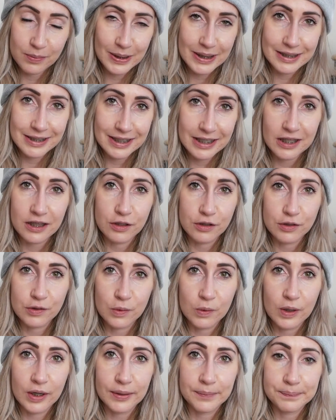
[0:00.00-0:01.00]
my teeth are
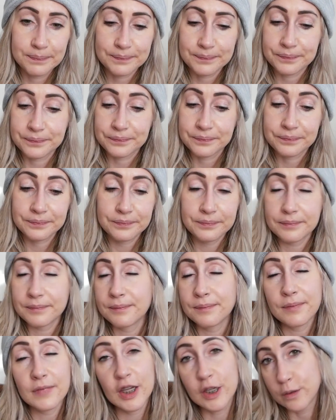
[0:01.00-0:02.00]
sore.
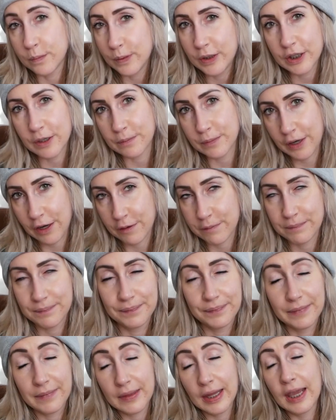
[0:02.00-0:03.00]
We don't know.
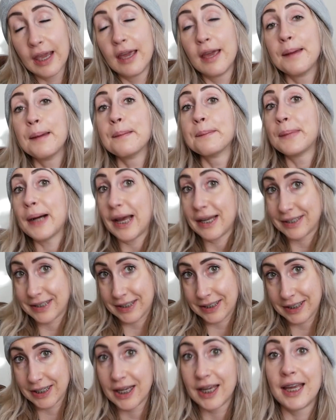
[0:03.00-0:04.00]
But
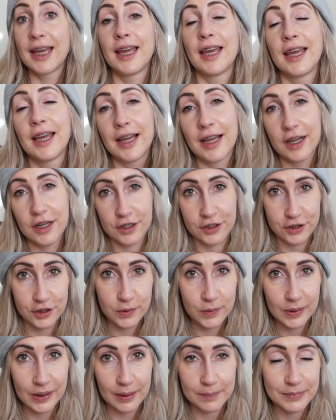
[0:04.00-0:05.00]

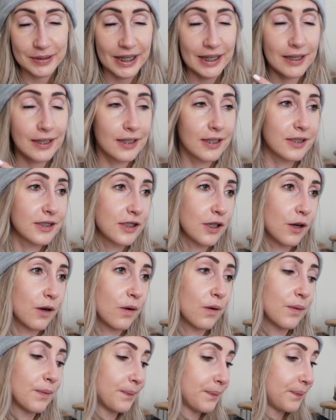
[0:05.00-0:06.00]
chewing update.
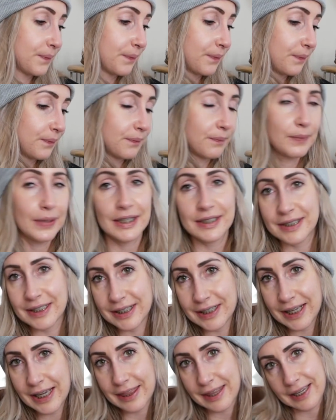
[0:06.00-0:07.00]
So
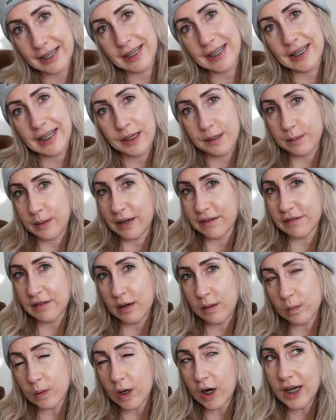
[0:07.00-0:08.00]
basically I think I can eat whatever I
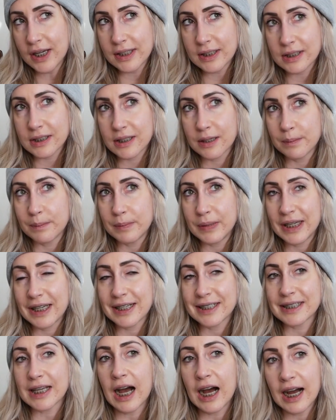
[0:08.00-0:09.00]
want
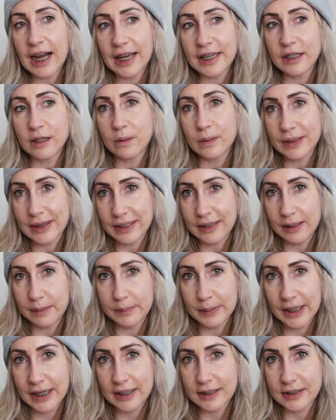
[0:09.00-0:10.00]
because I know what the
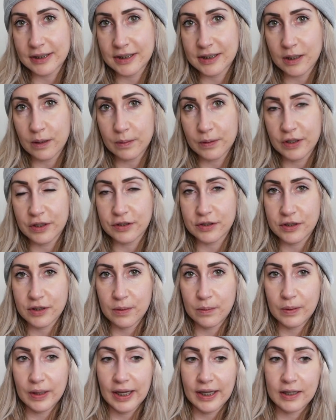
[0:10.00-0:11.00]
limit is. So there's
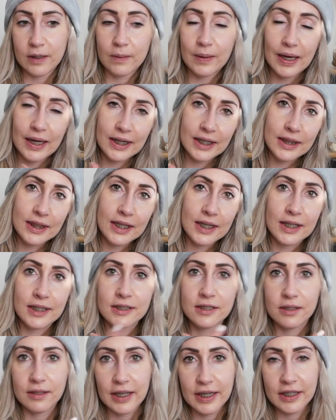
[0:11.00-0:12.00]
no like, you can't eat
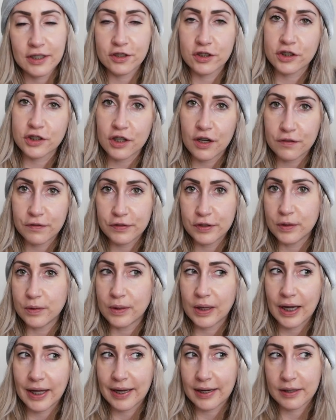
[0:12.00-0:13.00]
this or like just soft
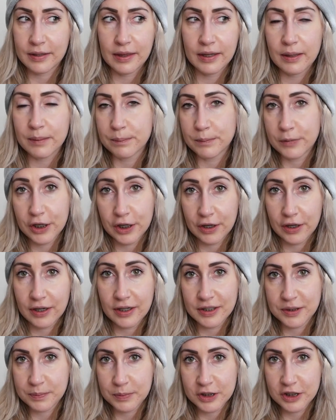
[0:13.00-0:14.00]
food. Like I think I'm good.
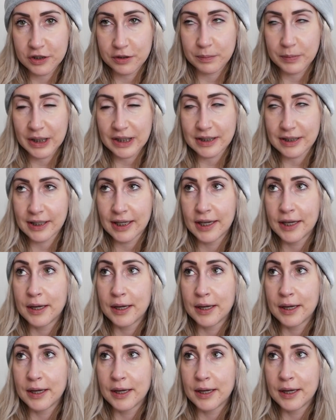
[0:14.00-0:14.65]
It's been 2 months.